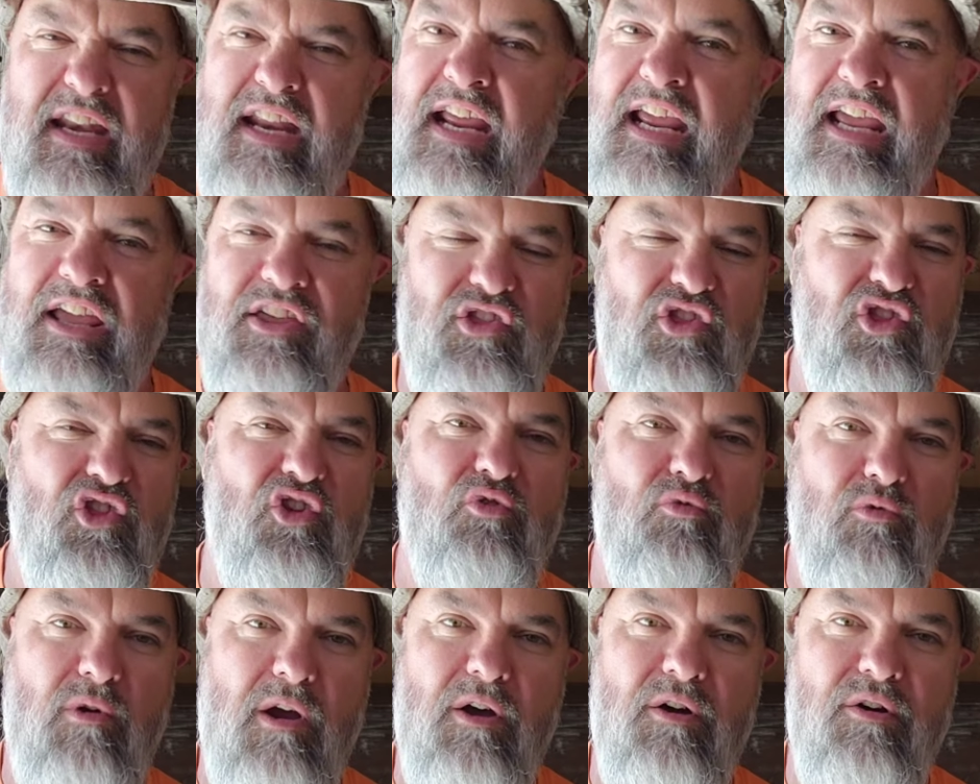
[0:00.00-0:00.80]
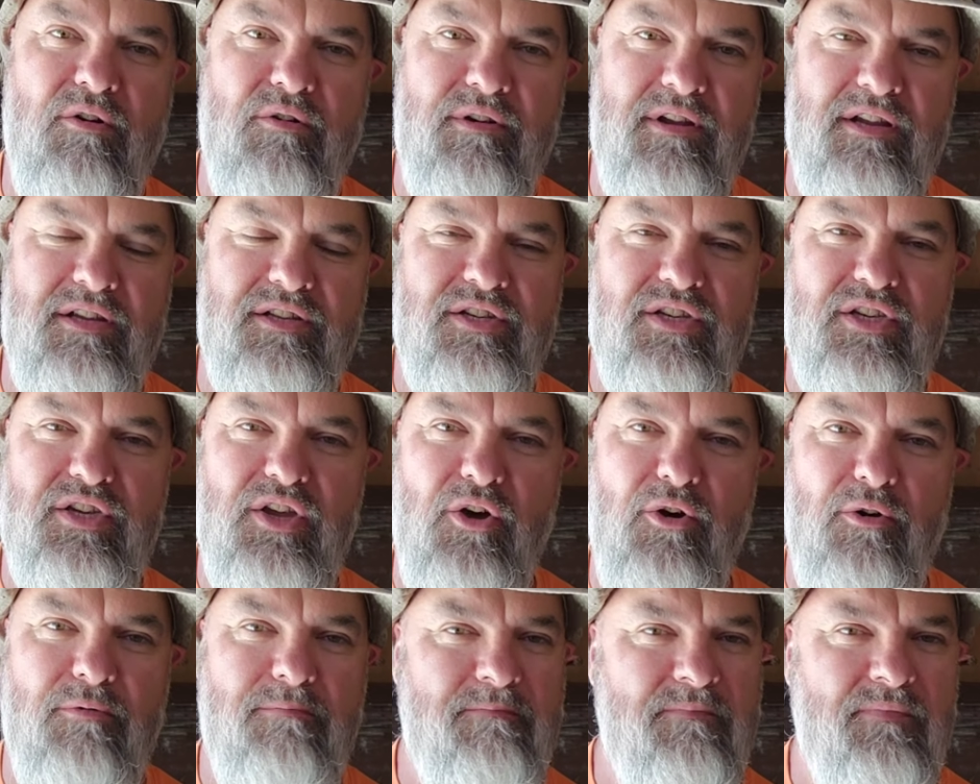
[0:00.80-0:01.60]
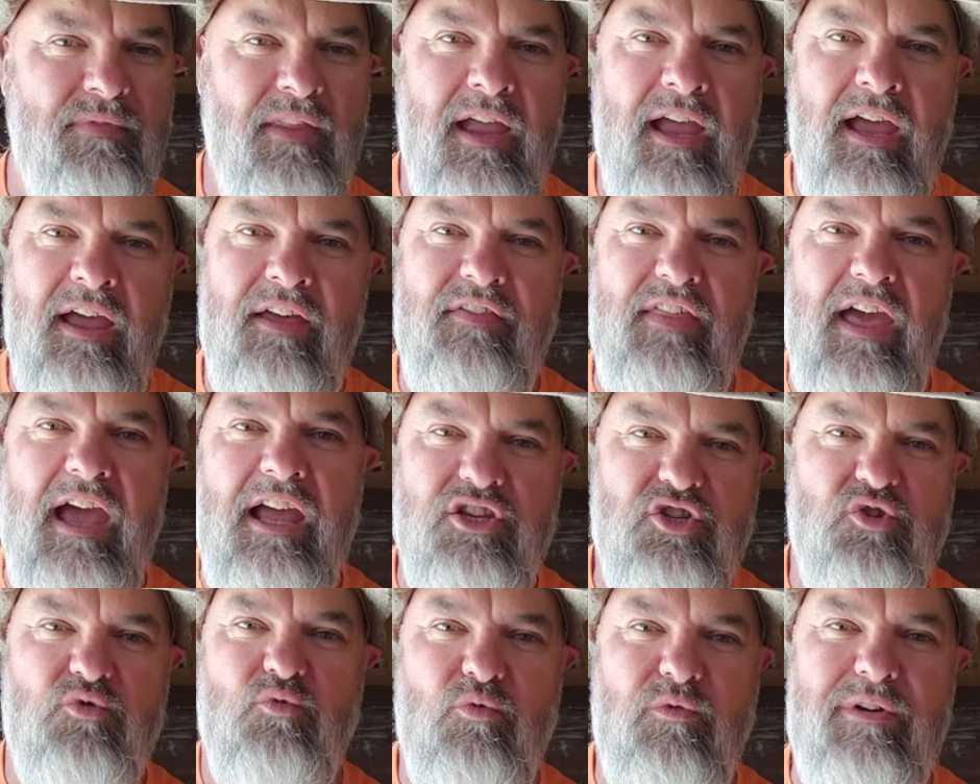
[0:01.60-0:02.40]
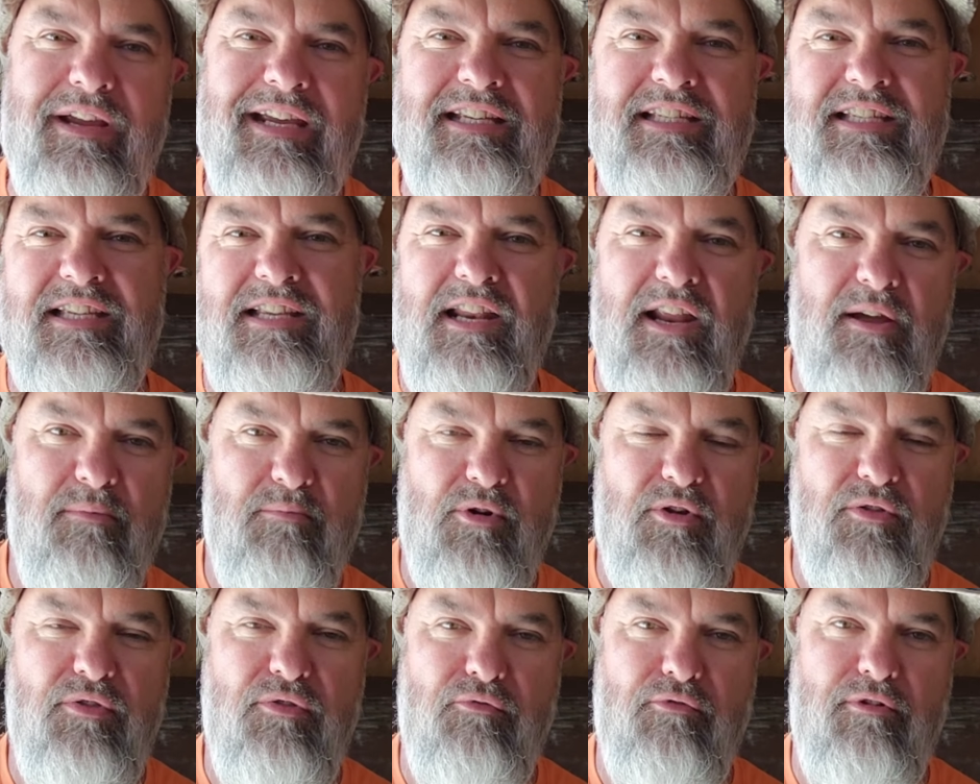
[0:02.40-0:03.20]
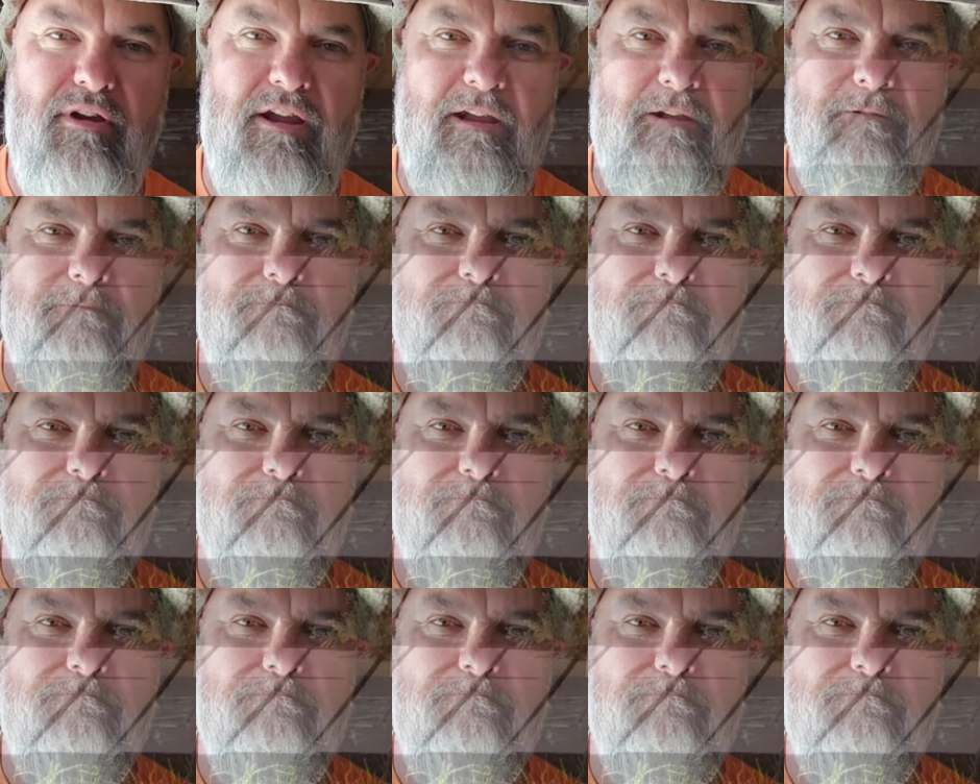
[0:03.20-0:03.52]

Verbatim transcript: then hitting the road. And so that's reason number 3.